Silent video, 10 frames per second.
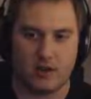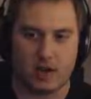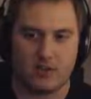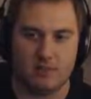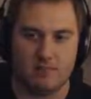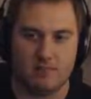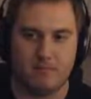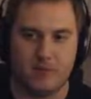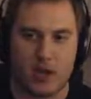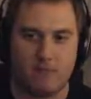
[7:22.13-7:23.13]

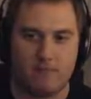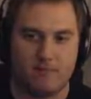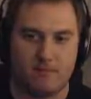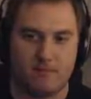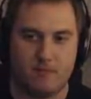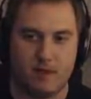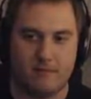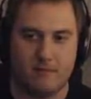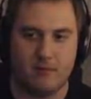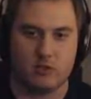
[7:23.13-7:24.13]
That
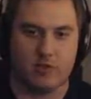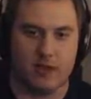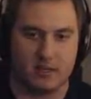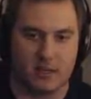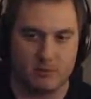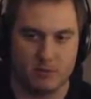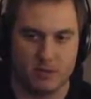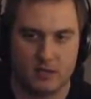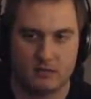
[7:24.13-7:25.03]
was a bad example, but